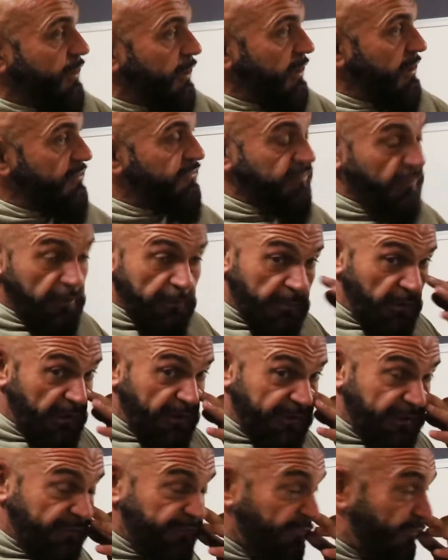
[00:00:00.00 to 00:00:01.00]
highly soluble in
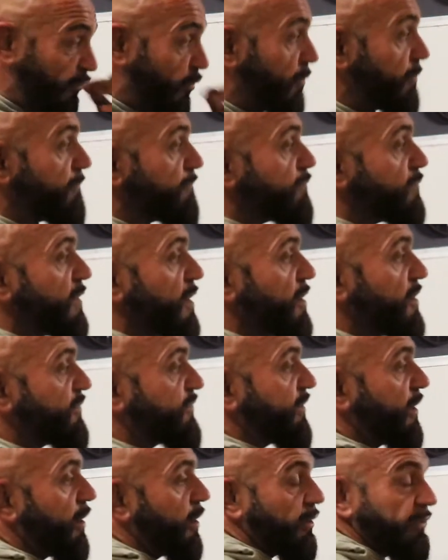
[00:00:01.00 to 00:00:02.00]
that form,
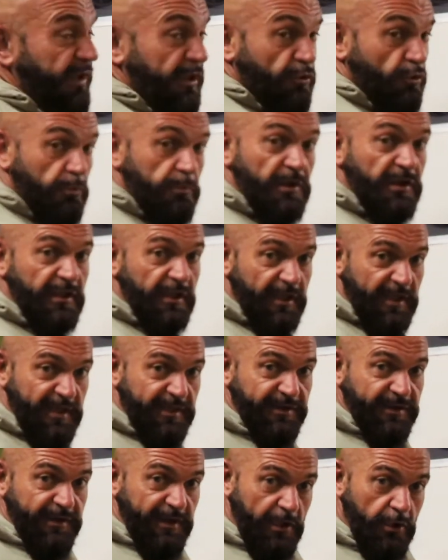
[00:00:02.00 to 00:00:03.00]
so they normally
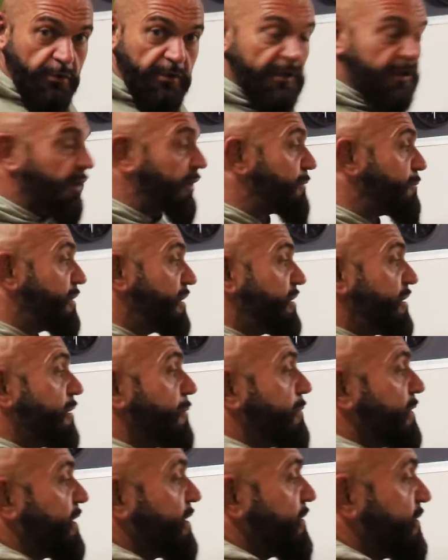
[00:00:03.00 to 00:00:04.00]
add an alkaline
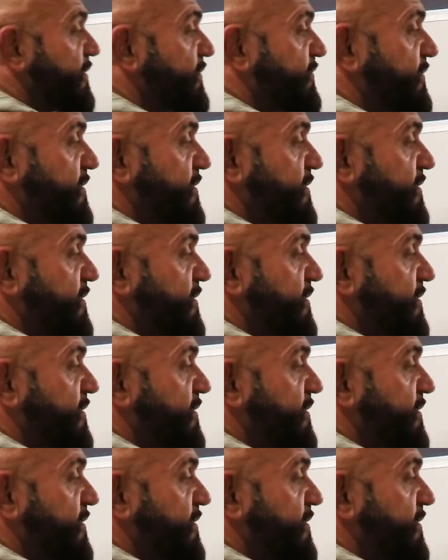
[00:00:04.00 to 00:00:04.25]
medium. In this